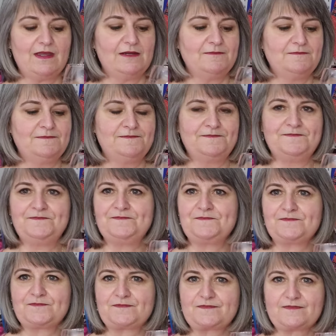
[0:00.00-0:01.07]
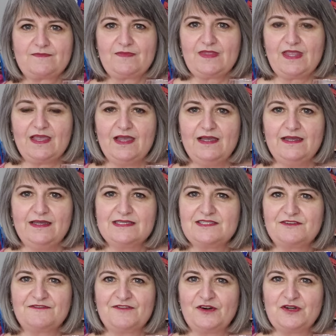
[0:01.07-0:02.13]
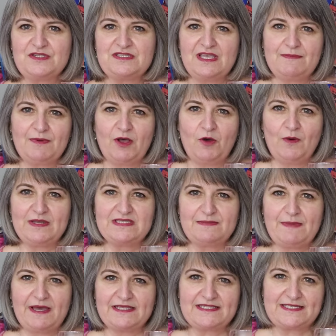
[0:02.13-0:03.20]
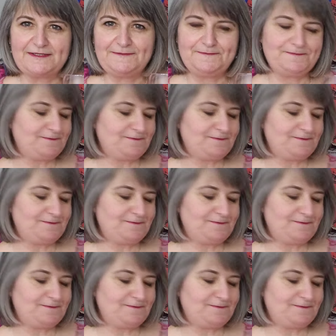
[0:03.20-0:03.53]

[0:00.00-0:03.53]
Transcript: Mm. Is the first sit always the best?